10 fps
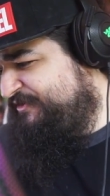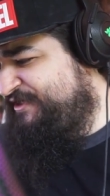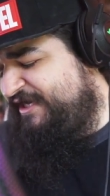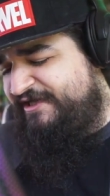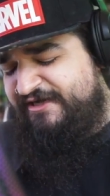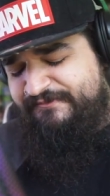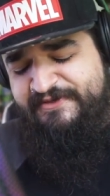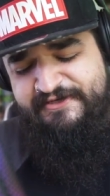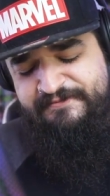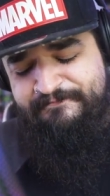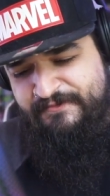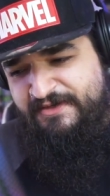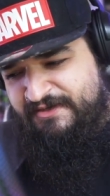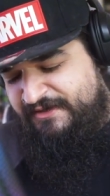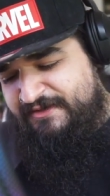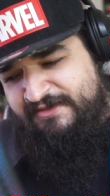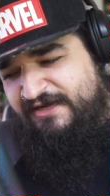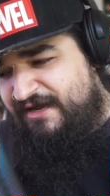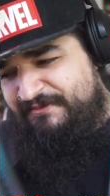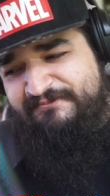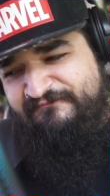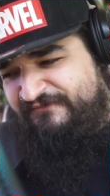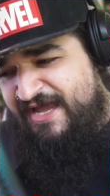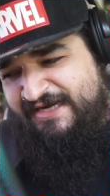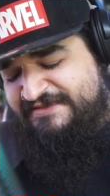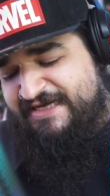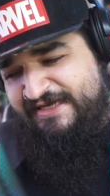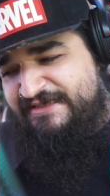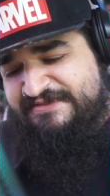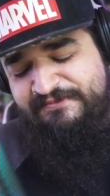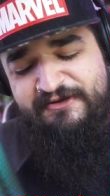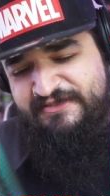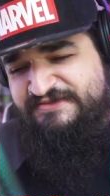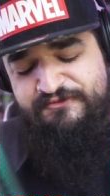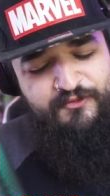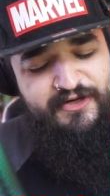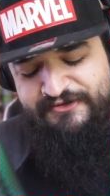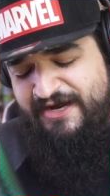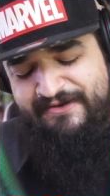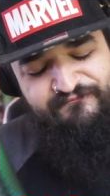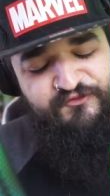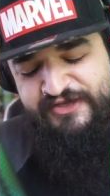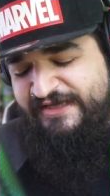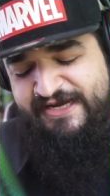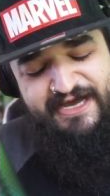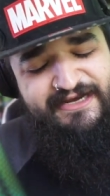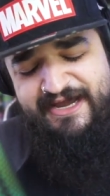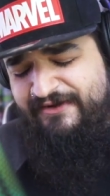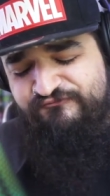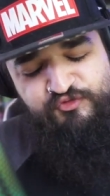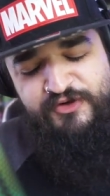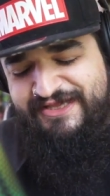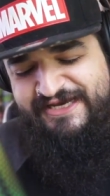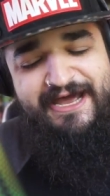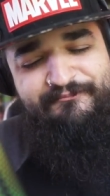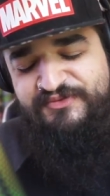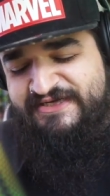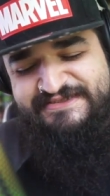So we're shaking up here. I'm not excited to smell this with water. I'm really not. I'm really not.